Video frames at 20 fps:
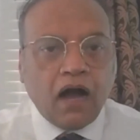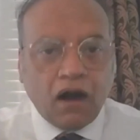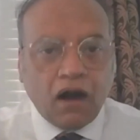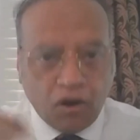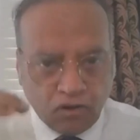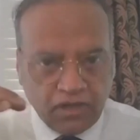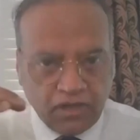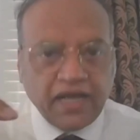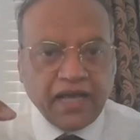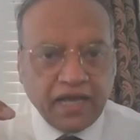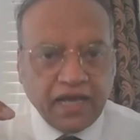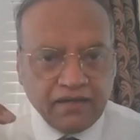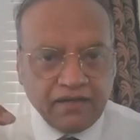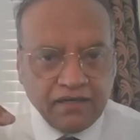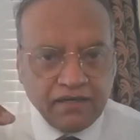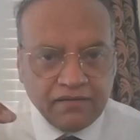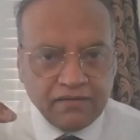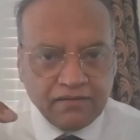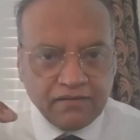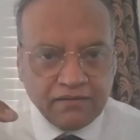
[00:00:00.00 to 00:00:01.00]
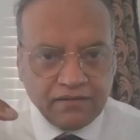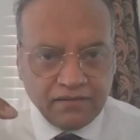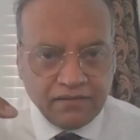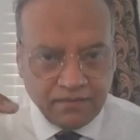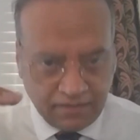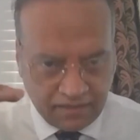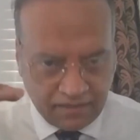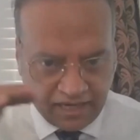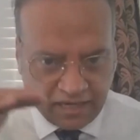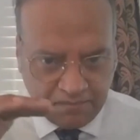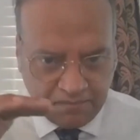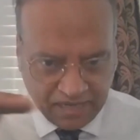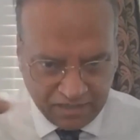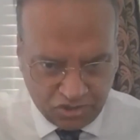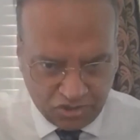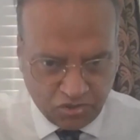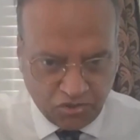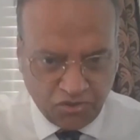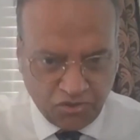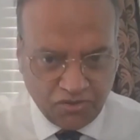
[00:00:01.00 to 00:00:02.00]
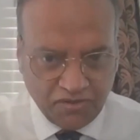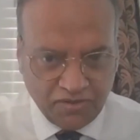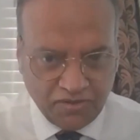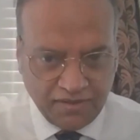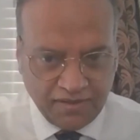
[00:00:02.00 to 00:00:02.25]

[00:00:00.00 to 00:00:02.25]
holding it like a plateau,